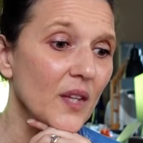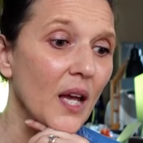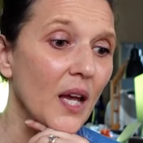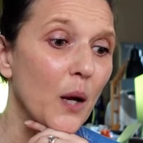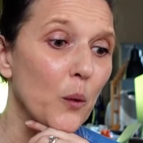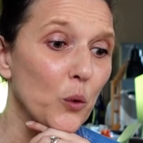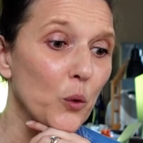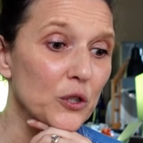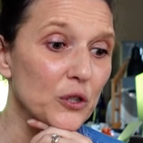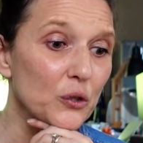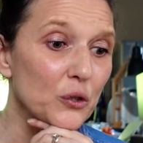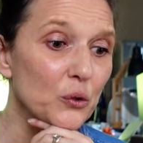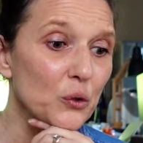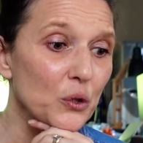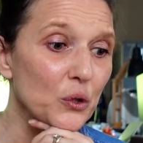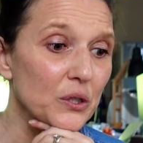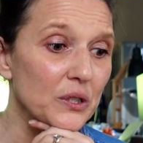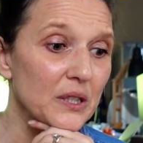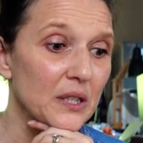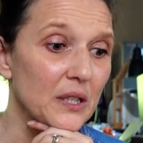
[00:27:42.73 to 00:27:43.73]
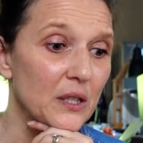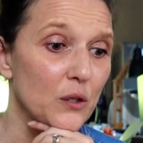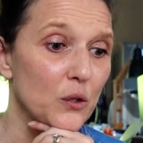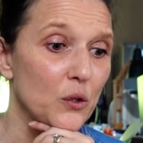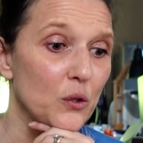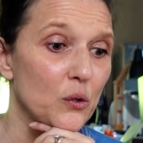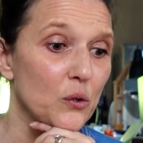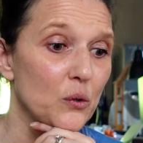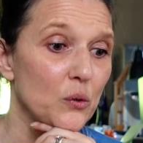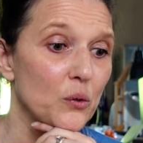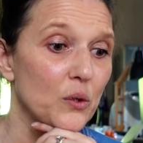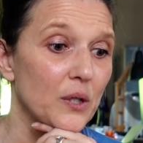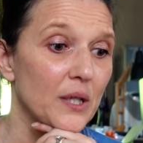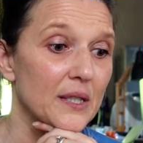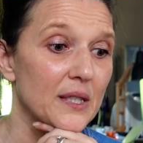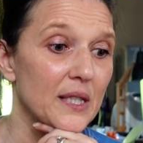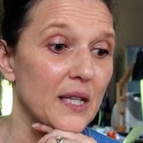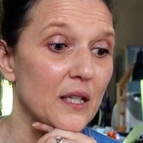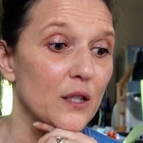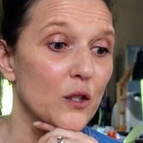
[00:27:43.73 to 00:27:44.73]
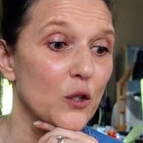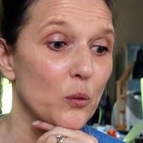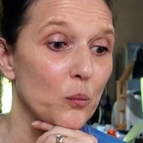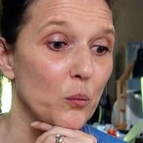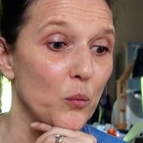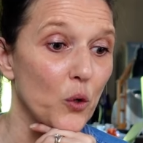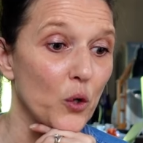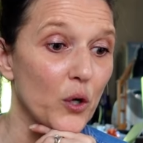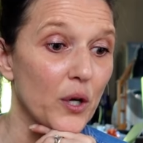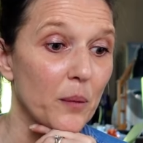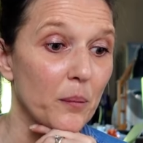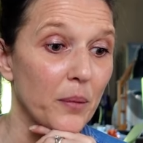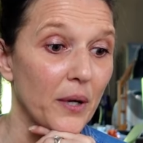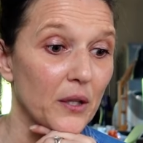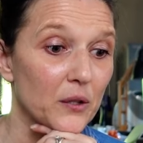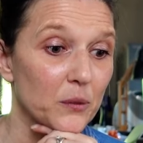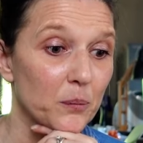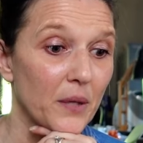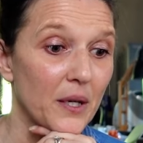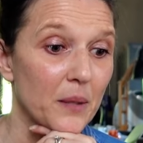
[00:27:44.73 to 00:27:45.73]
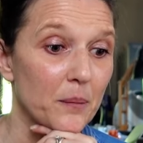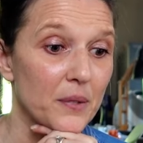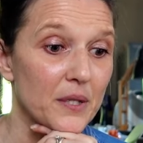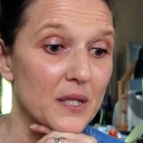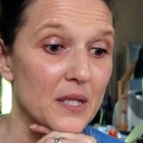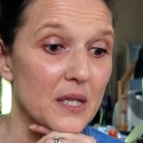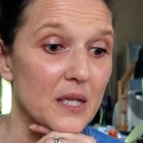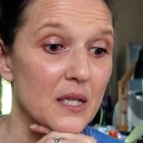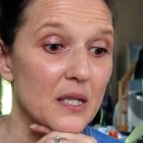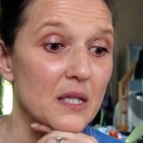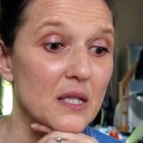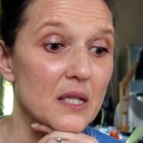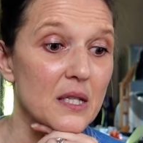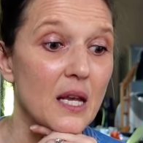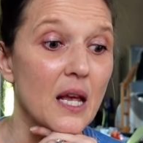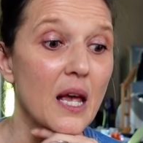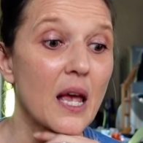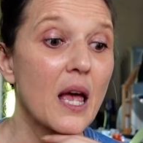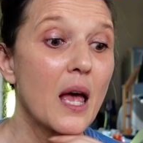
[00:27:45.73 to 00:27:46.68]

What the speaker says: I wanted to continue telling you more about my business,